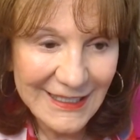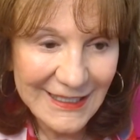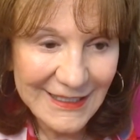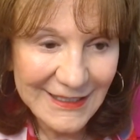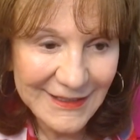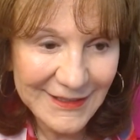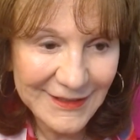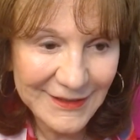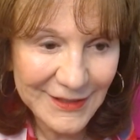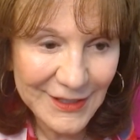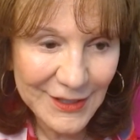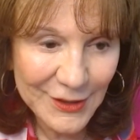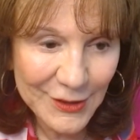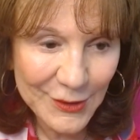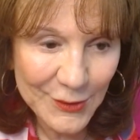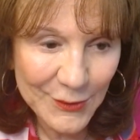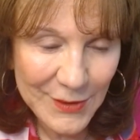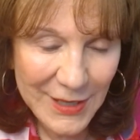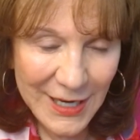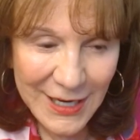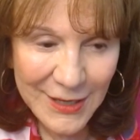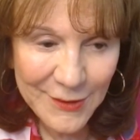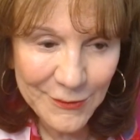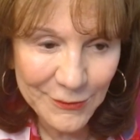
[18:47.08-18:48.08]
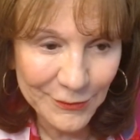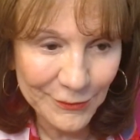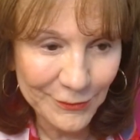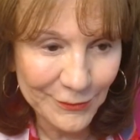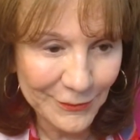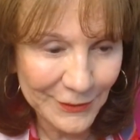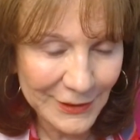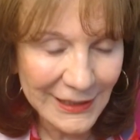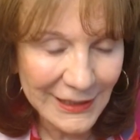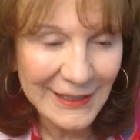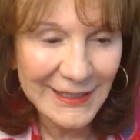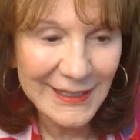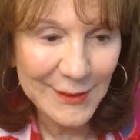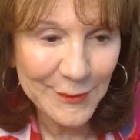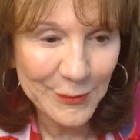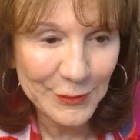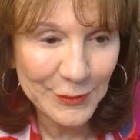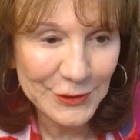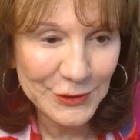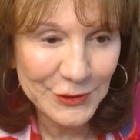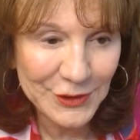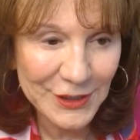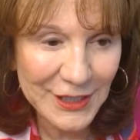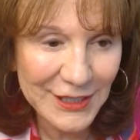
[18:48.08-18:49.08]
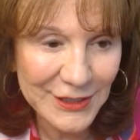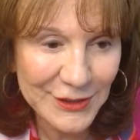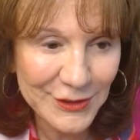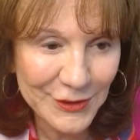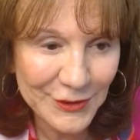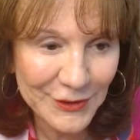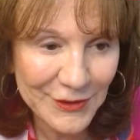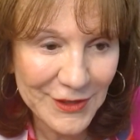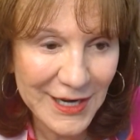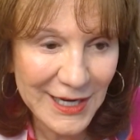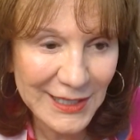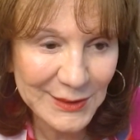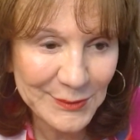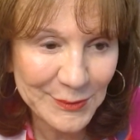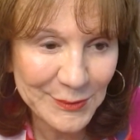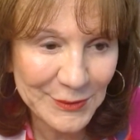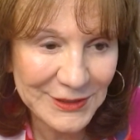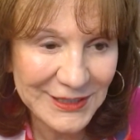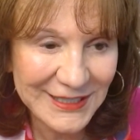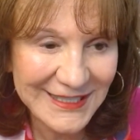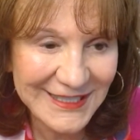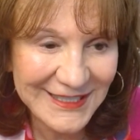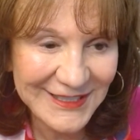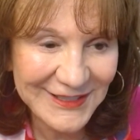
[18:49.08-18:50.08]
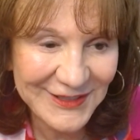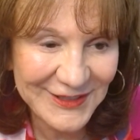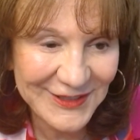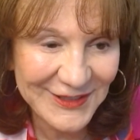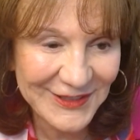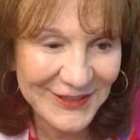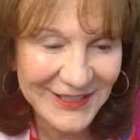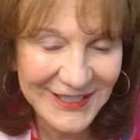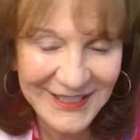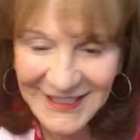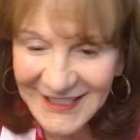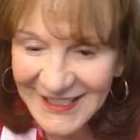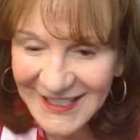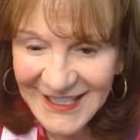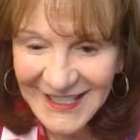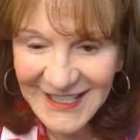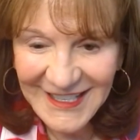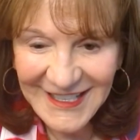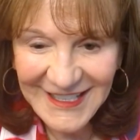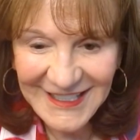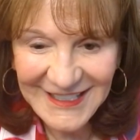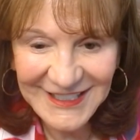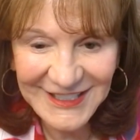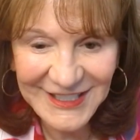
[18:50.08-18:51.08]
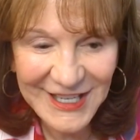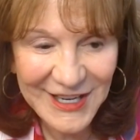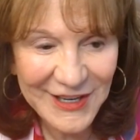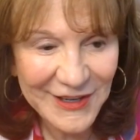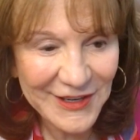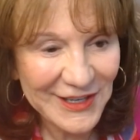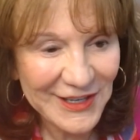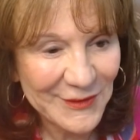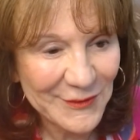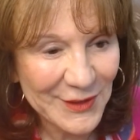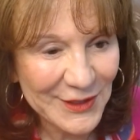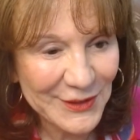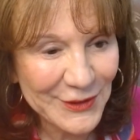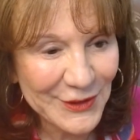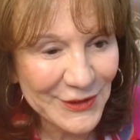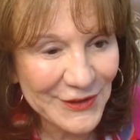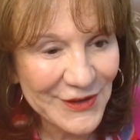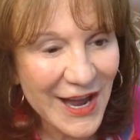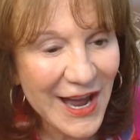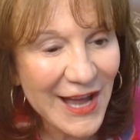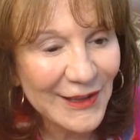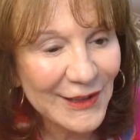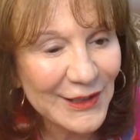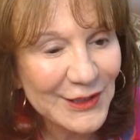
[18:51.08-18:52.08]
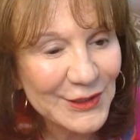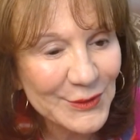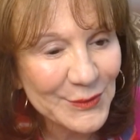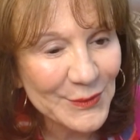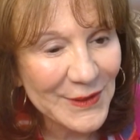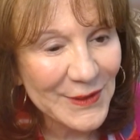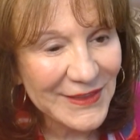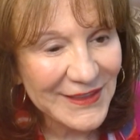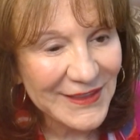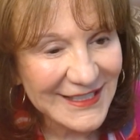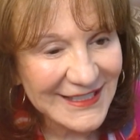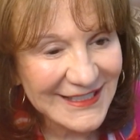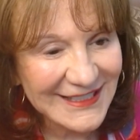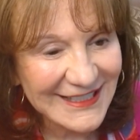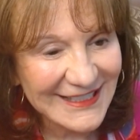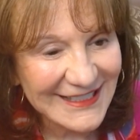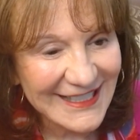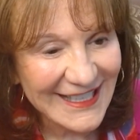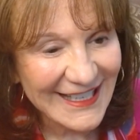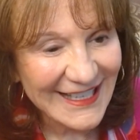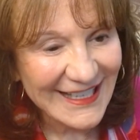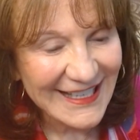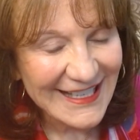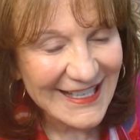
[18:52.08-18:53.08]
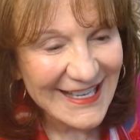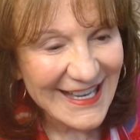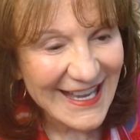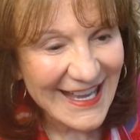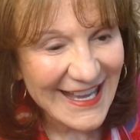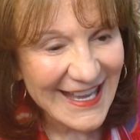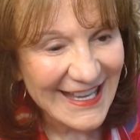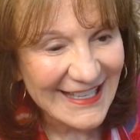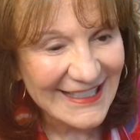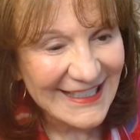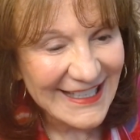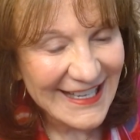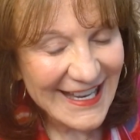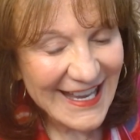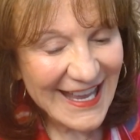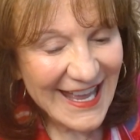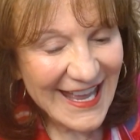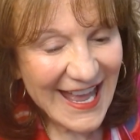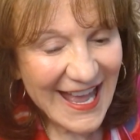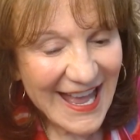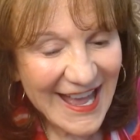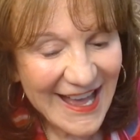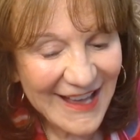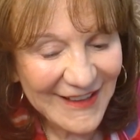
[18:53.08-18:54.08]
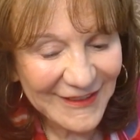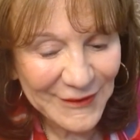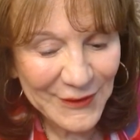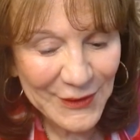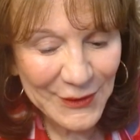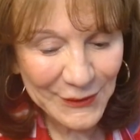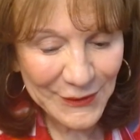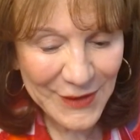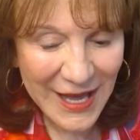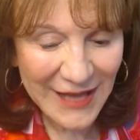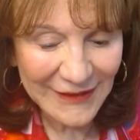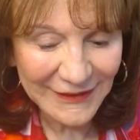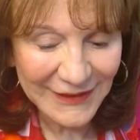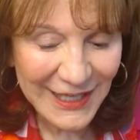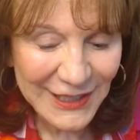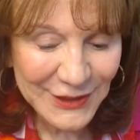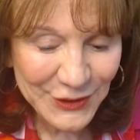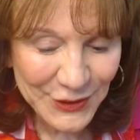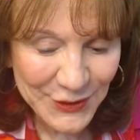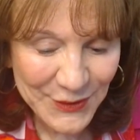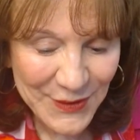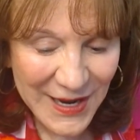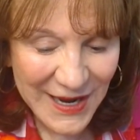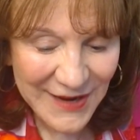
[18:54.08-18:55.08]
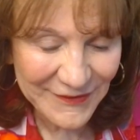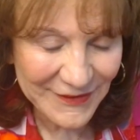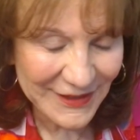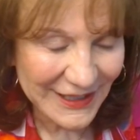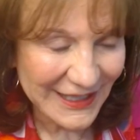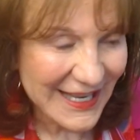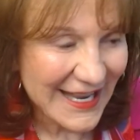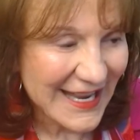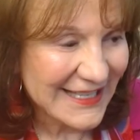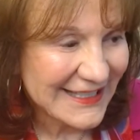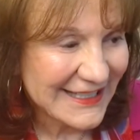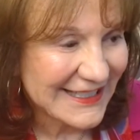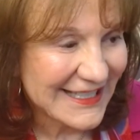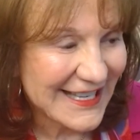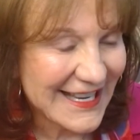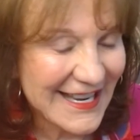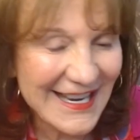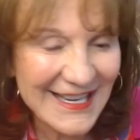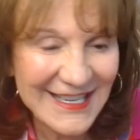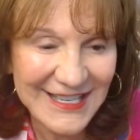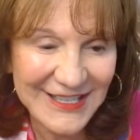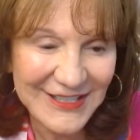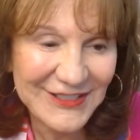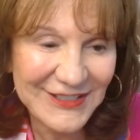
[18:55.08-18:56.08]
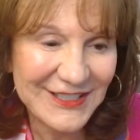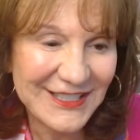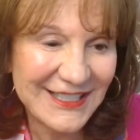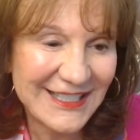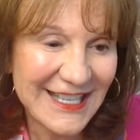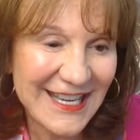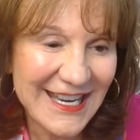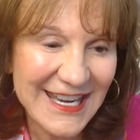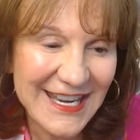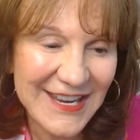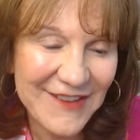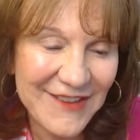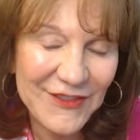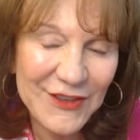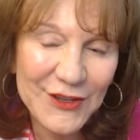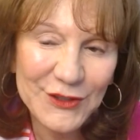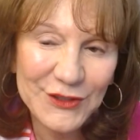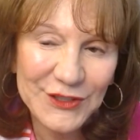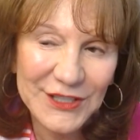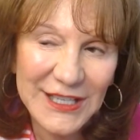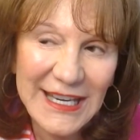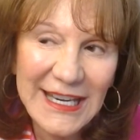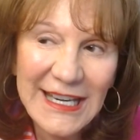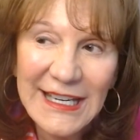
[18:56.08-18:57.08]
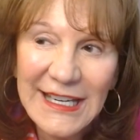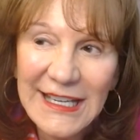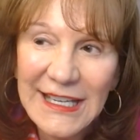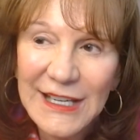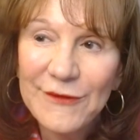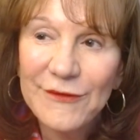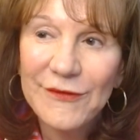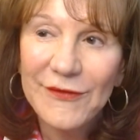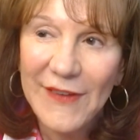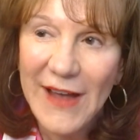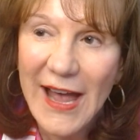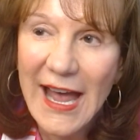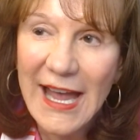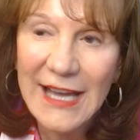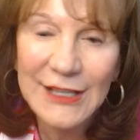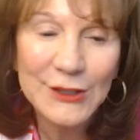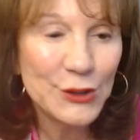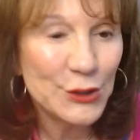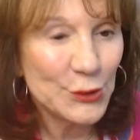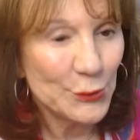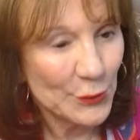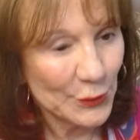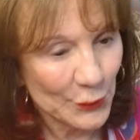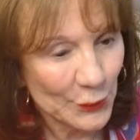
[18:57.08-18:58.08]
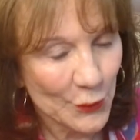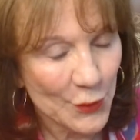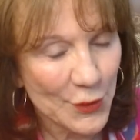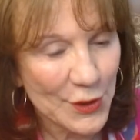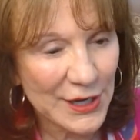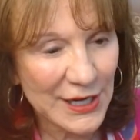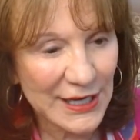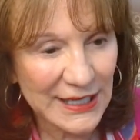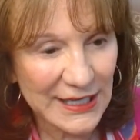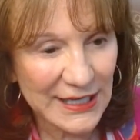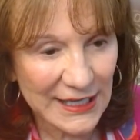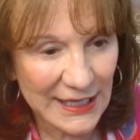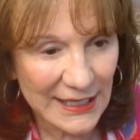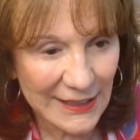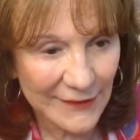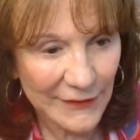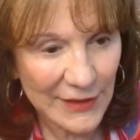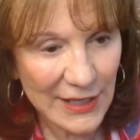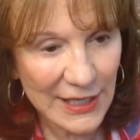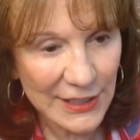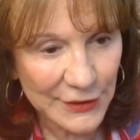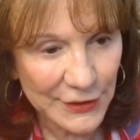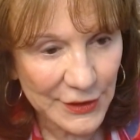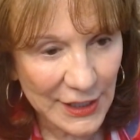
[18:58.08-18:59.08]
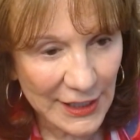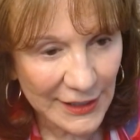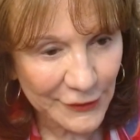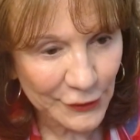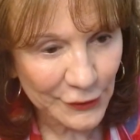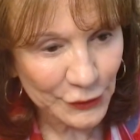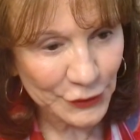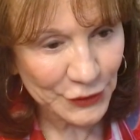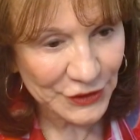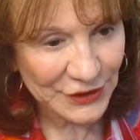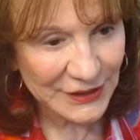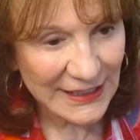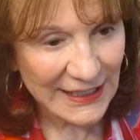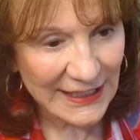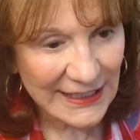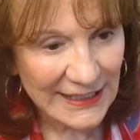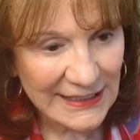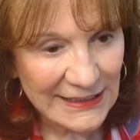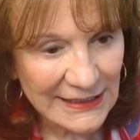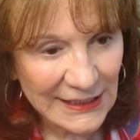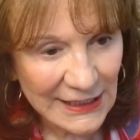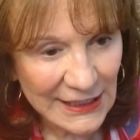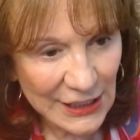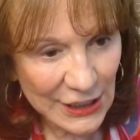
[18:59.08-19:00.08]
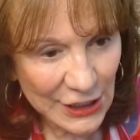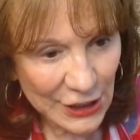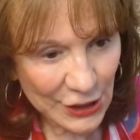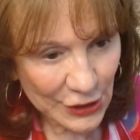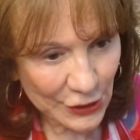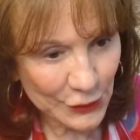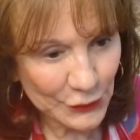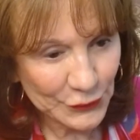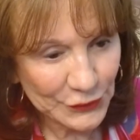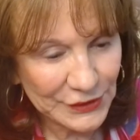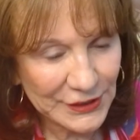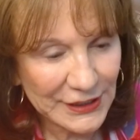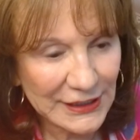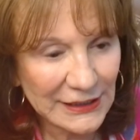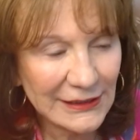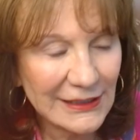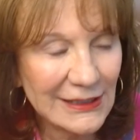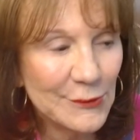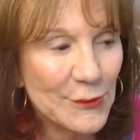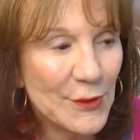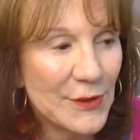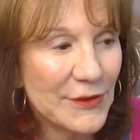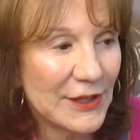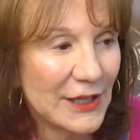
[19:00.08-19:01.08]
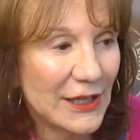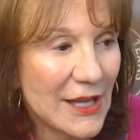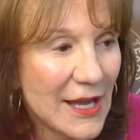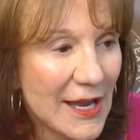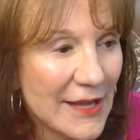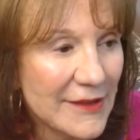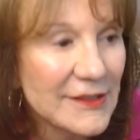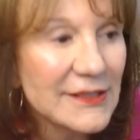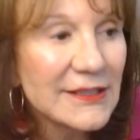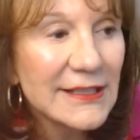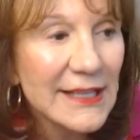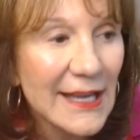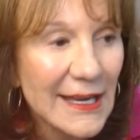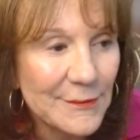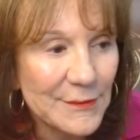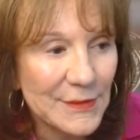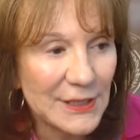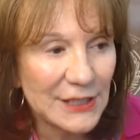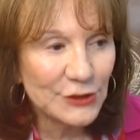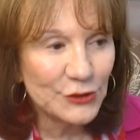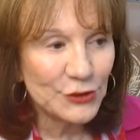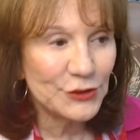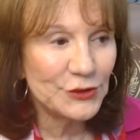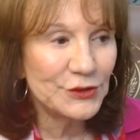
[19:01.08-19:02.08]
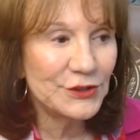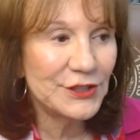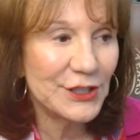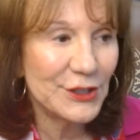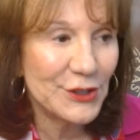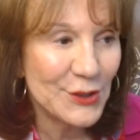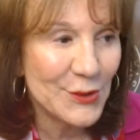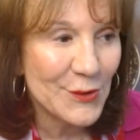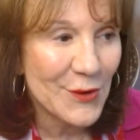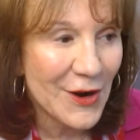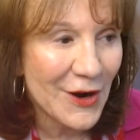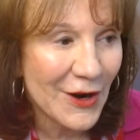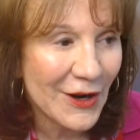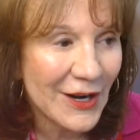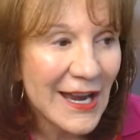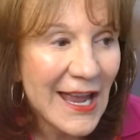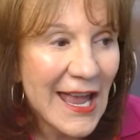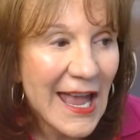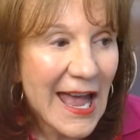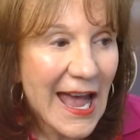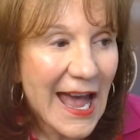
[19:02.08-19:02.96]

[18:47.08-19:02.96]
So I really appreciate your expertise, your sharing your knowledge with us today. And I'll let you have the last line here to say if there's any advice you would want to give another state who's dealing with a lot of the same issues that you are.